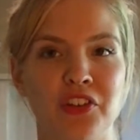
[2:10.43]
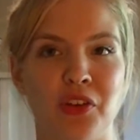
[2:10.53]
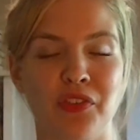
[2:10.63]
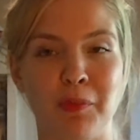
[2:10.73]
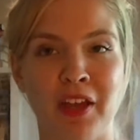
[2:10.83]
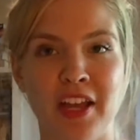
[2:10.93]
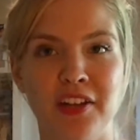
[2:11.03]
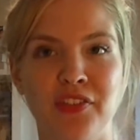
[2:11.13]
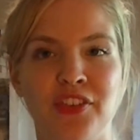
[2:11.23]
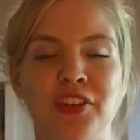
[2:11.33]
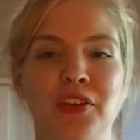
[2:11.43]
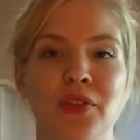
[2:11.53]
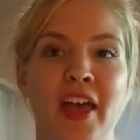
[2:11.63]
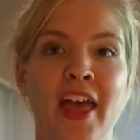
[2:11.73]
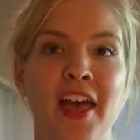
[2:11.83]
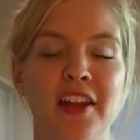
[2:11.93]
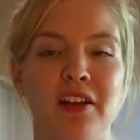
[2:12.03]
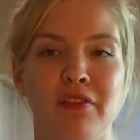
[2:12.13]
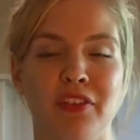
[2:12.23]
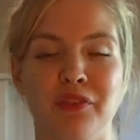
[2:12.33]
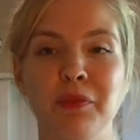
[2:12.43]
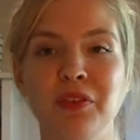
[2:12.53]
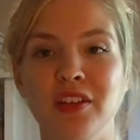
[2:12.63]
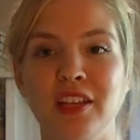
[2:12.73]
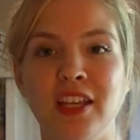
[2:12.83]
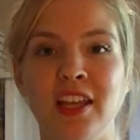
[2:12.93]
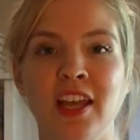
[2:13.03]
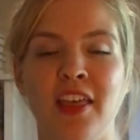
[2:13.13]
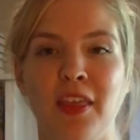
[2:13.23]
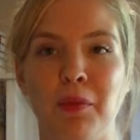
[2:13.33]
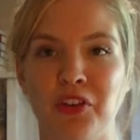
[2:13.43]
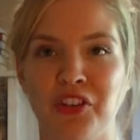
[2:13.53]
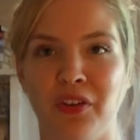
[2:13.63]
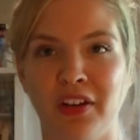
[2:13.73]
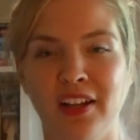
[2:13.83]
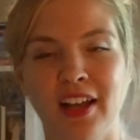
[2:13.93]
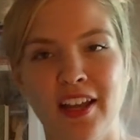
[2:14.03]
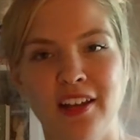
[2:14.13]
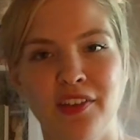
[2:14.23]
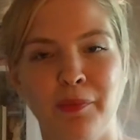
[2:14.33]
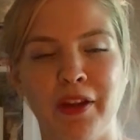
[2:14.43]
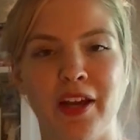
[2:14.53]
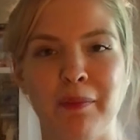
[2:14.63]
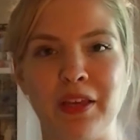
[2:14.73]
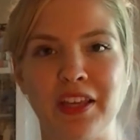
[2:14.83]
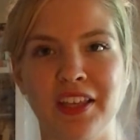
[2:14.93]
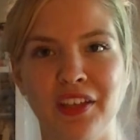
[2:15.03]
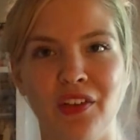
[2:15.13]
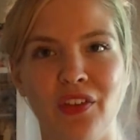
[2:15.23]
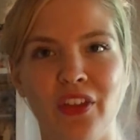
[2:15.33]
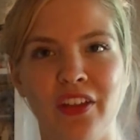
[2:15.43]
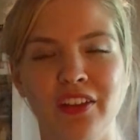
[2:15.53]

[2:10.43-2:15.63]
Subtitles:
showed some kindness to the head of this mutiny, they were shown kindness by not being killed.